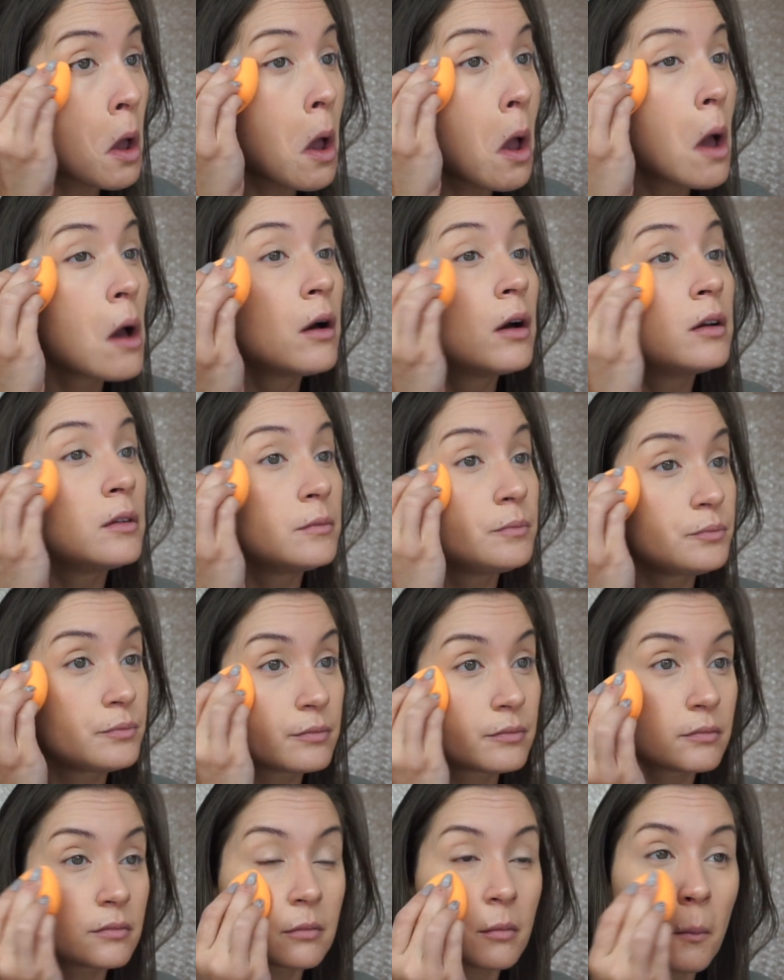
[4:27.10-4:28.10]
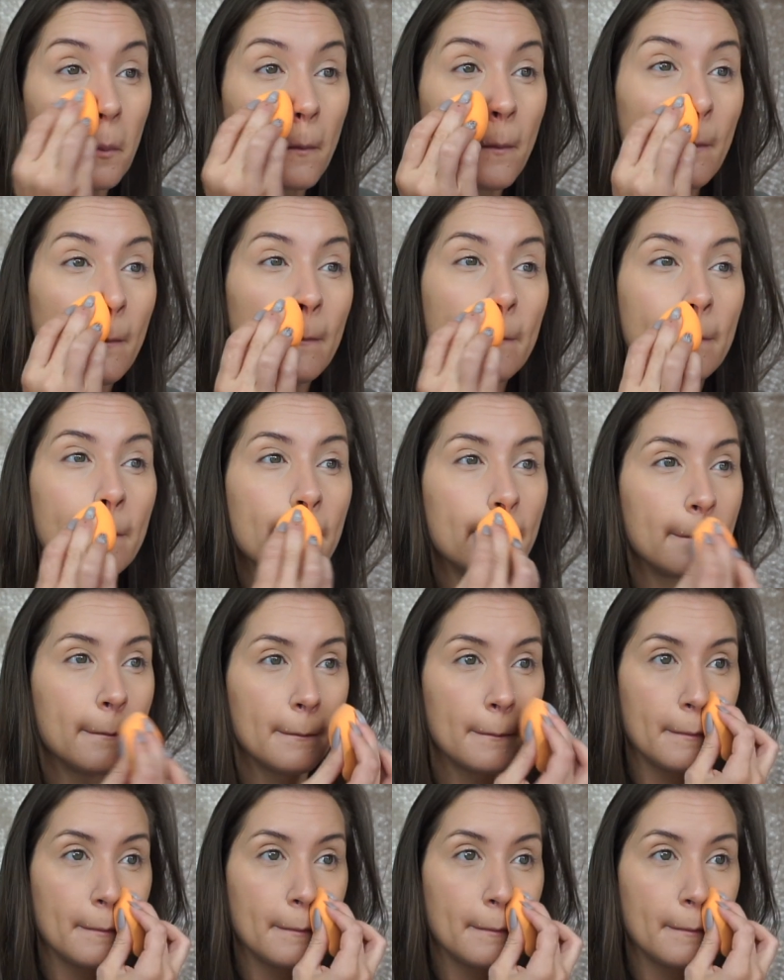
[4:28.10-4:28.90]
(silence)